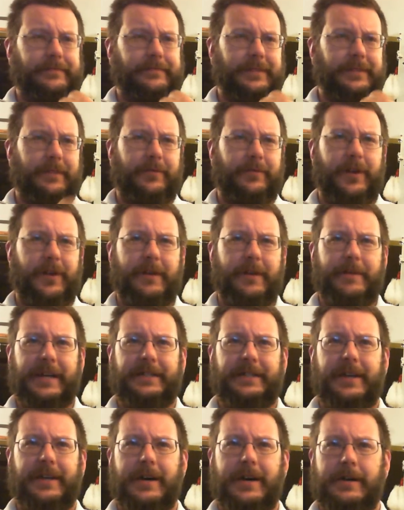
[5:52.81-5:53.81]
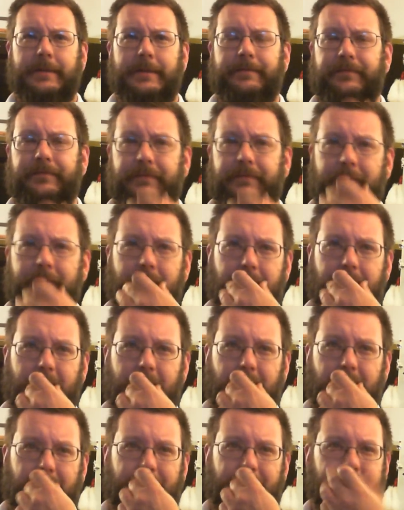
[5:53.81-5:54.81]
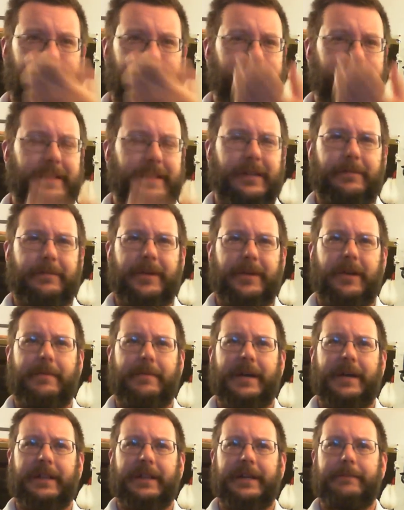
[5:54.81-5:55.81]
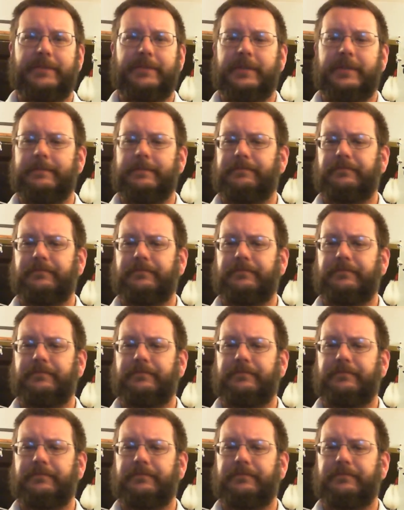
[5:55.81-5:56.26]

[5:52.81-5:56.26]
the front of my tongue, a little bit on my lips.